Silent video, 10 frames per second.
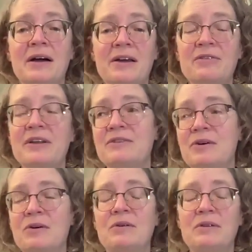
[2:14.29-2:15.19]
I've lived
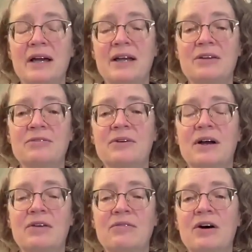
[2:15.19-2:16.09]
a whole life
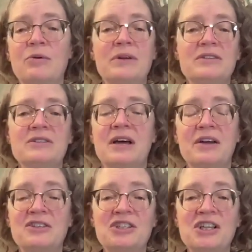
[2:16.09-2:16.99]
of always
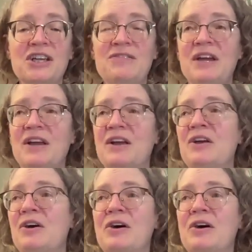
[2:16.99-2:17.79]
achieving,